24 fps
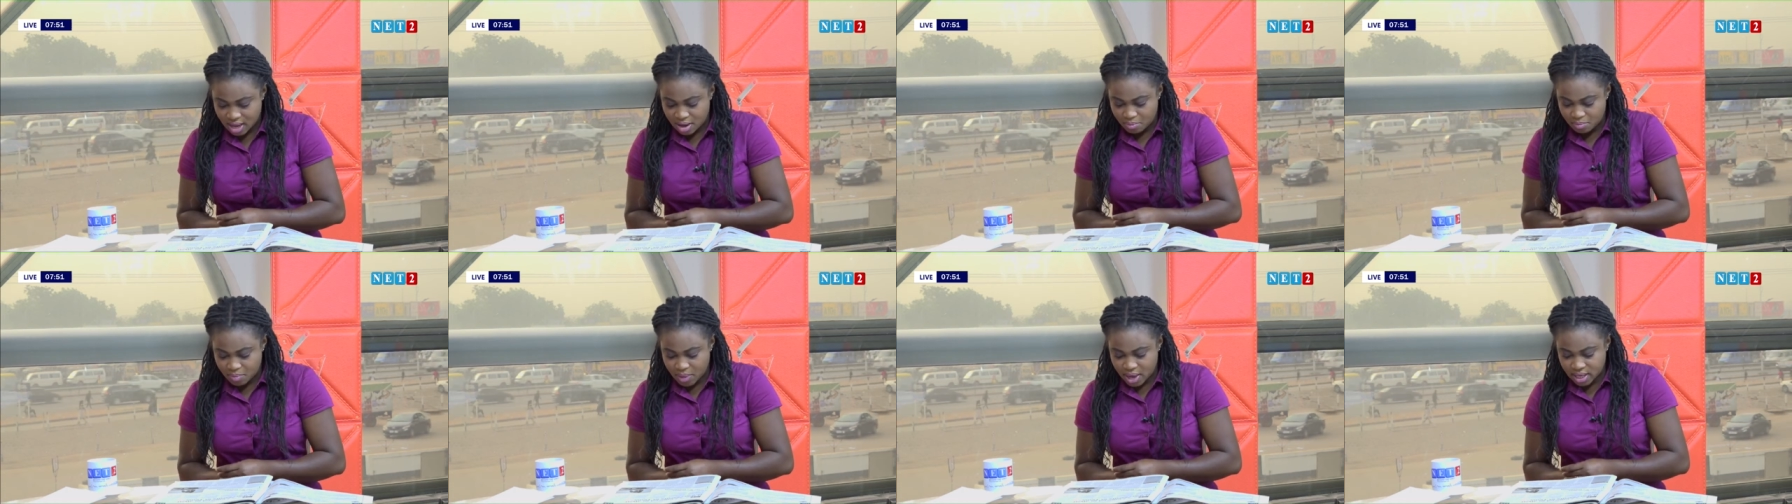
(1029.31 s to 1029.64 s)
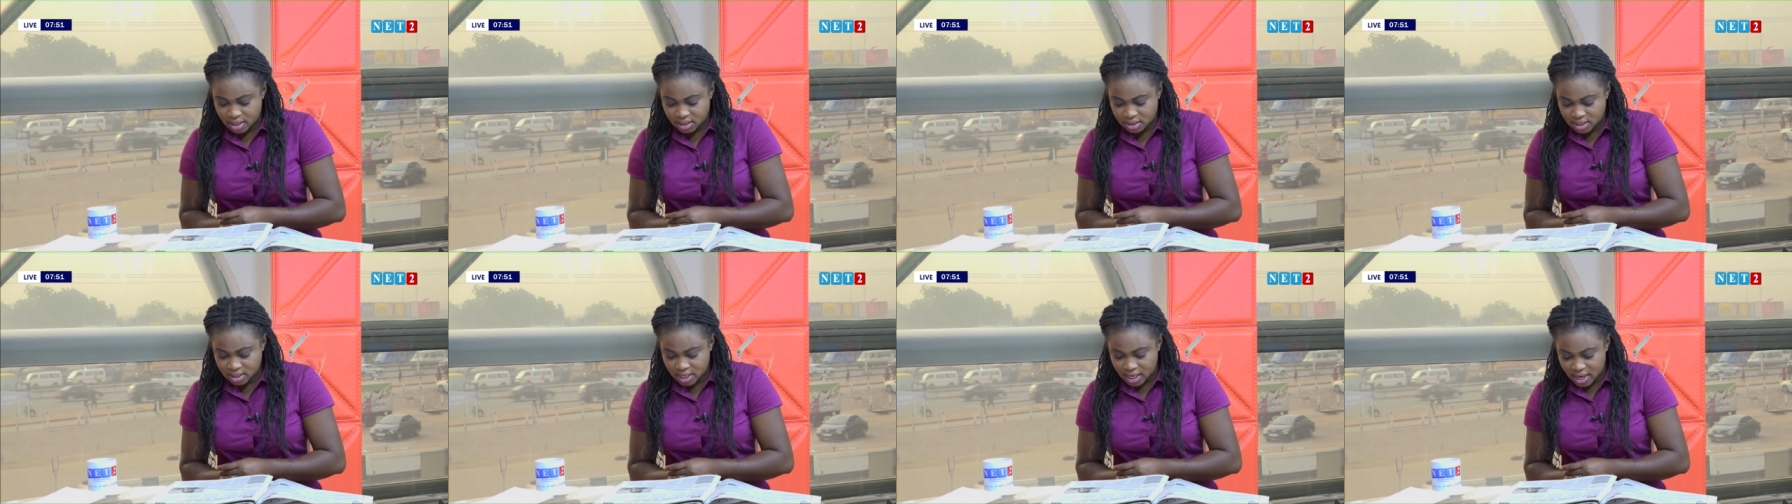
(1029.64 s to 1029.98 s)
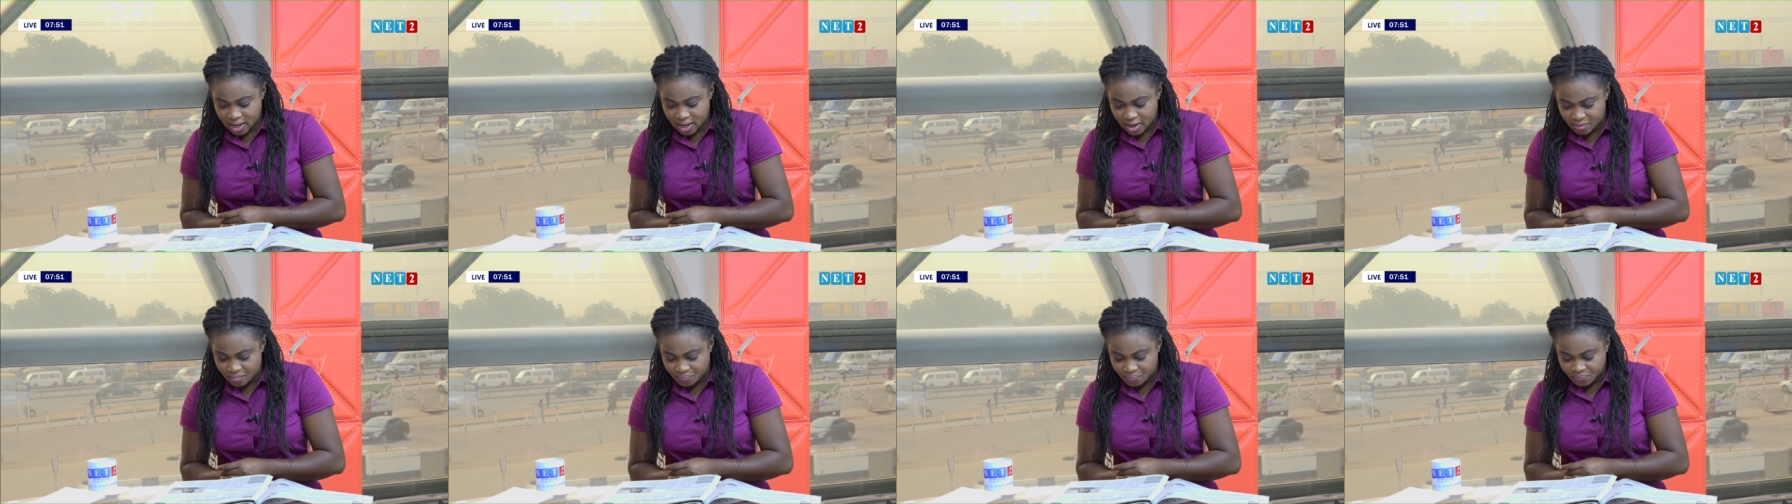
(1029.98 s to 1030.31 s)

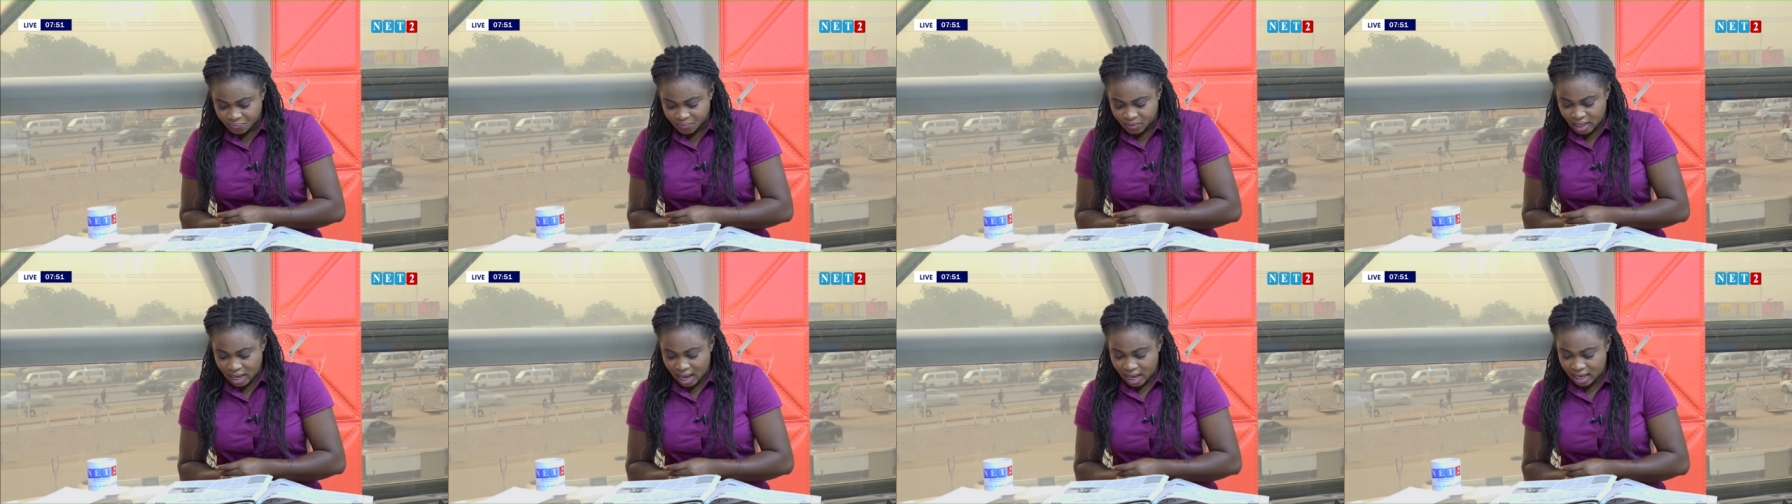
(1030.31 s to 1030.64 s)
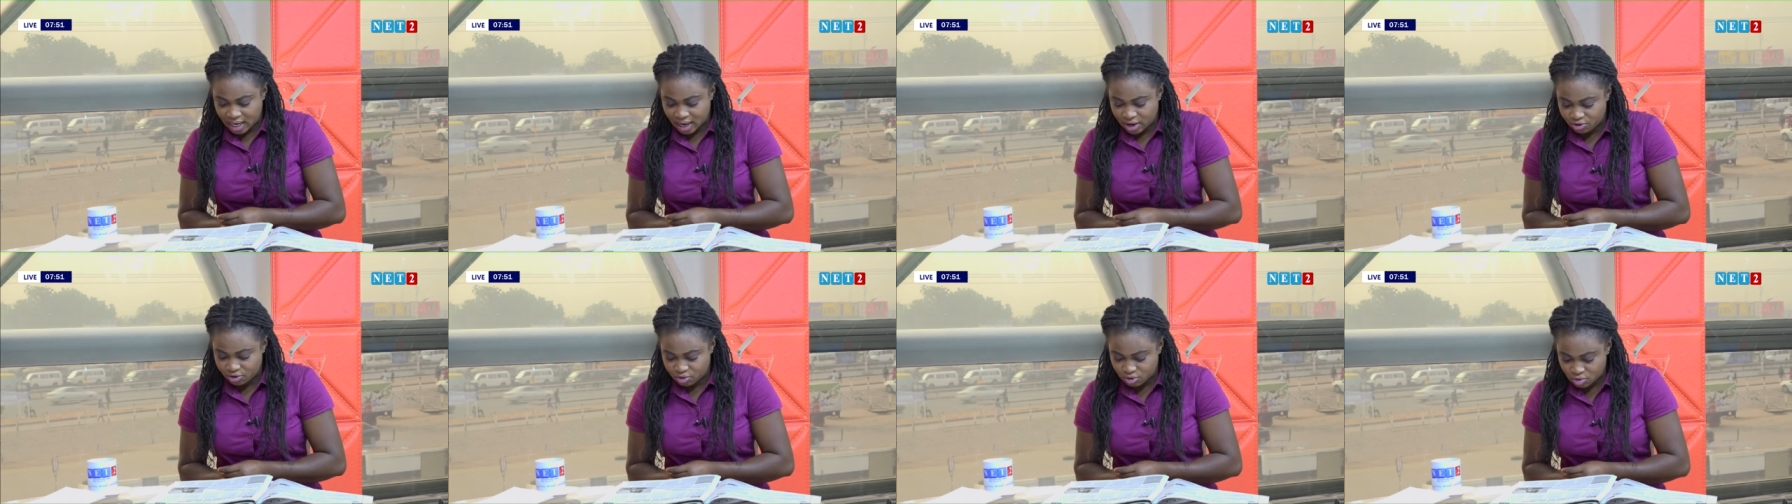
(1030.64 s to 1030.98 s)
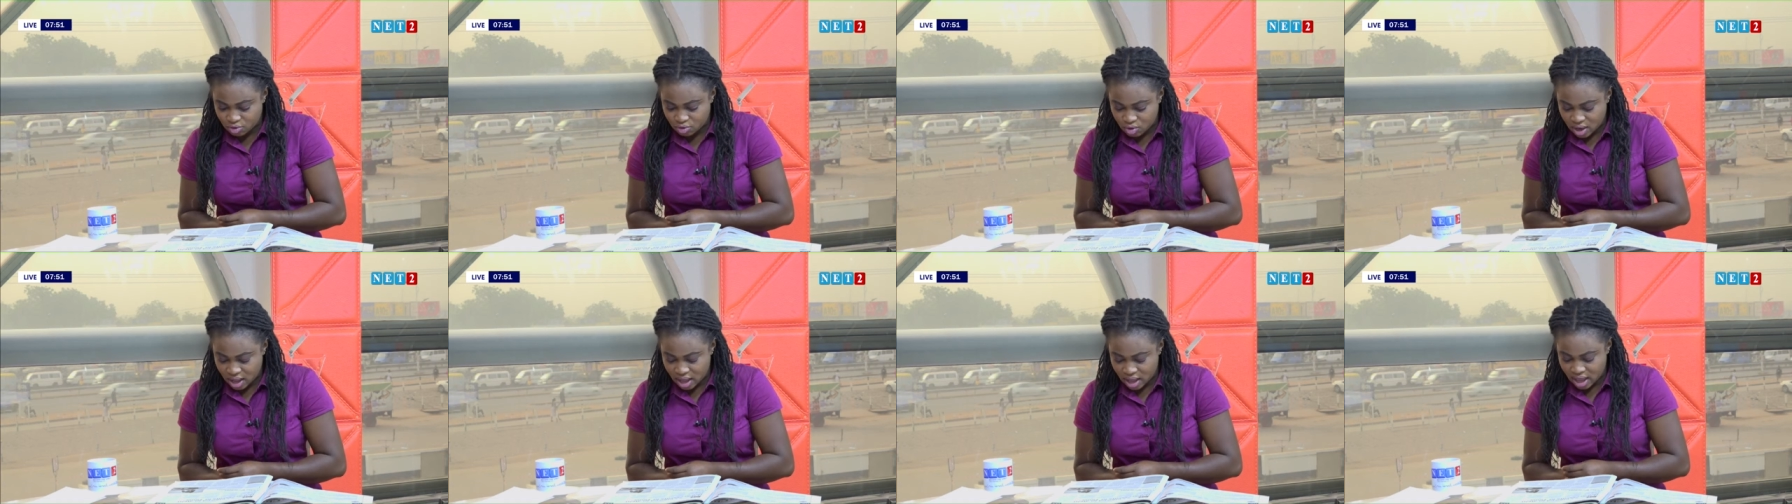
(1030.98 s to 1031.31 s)
Besse, and I draw
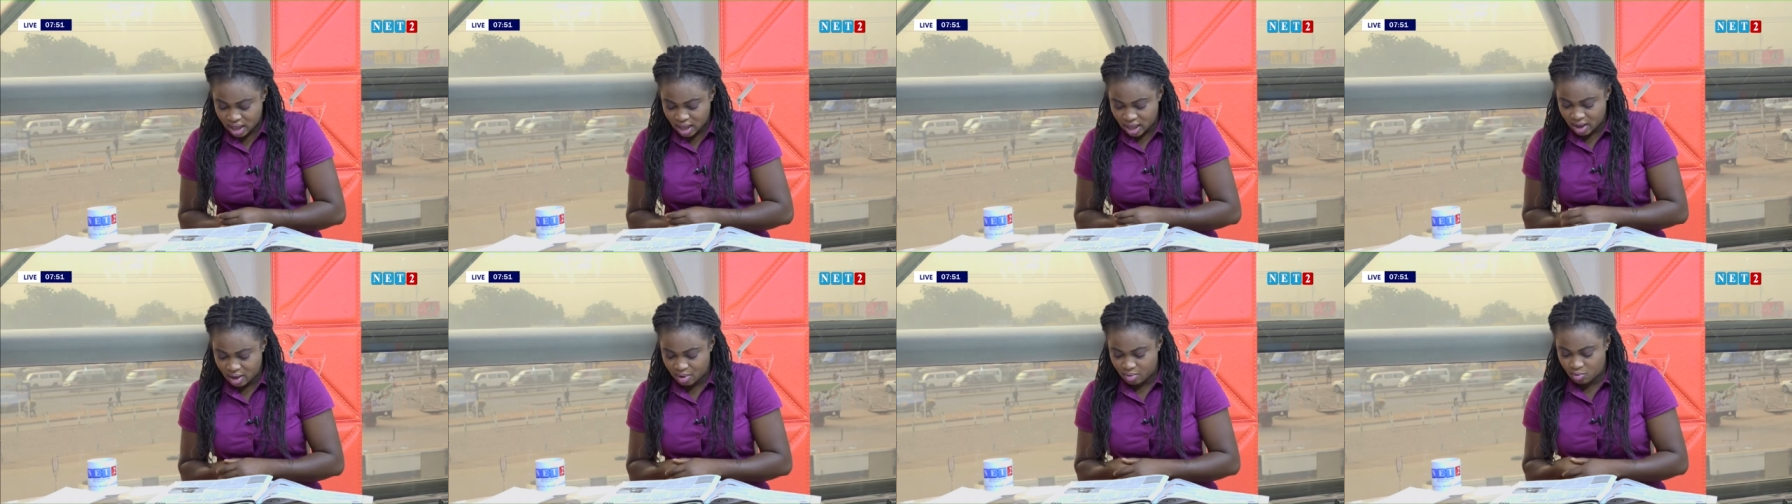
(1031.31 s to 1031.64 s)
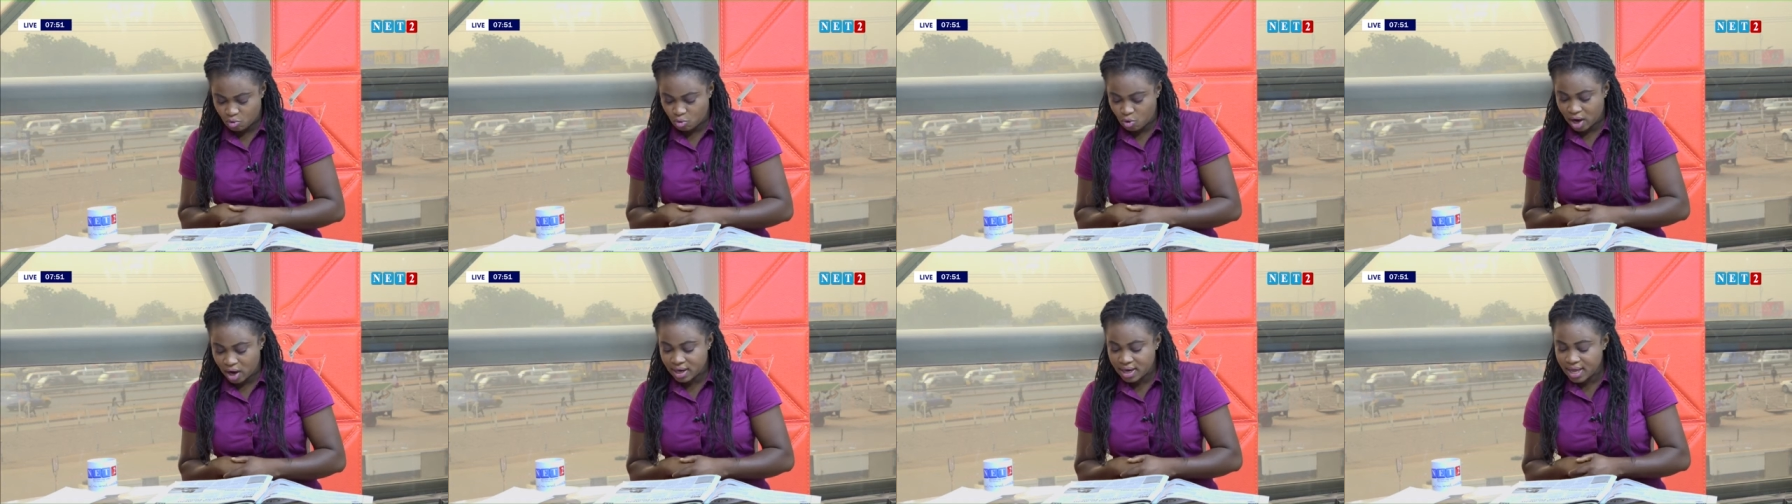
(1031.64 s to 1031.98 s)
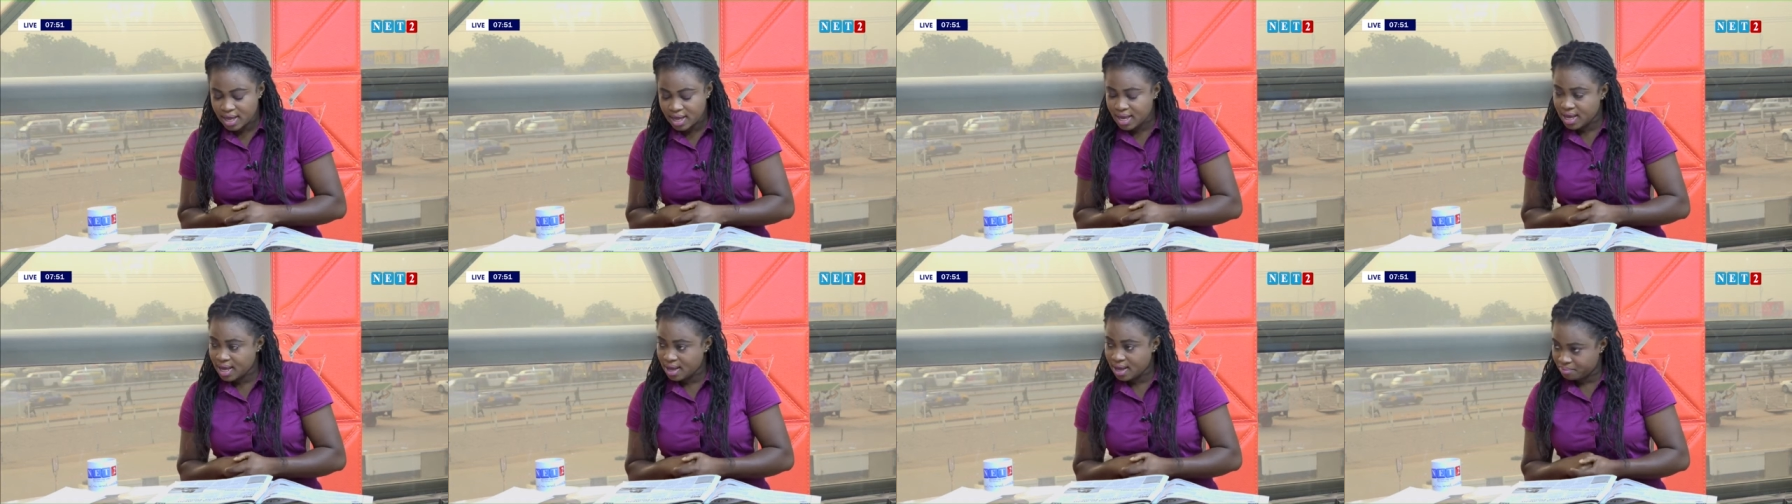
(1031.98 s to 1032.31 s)
1
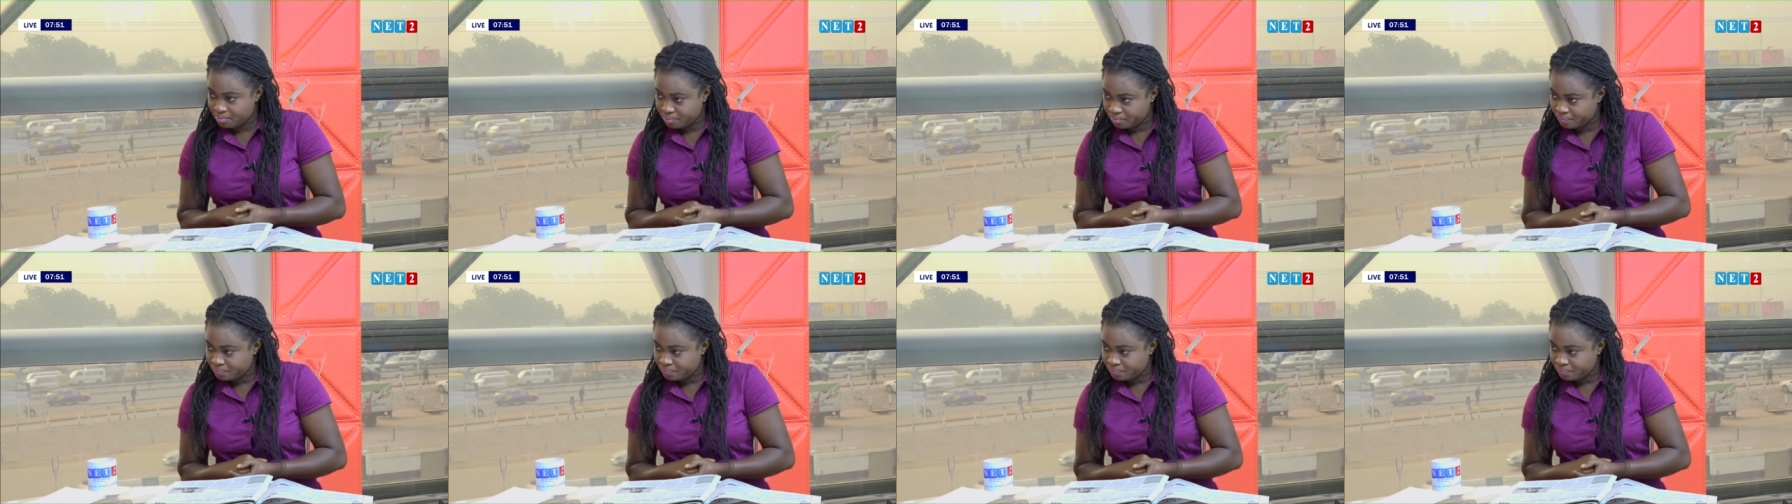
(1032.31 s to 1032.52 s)
a.m.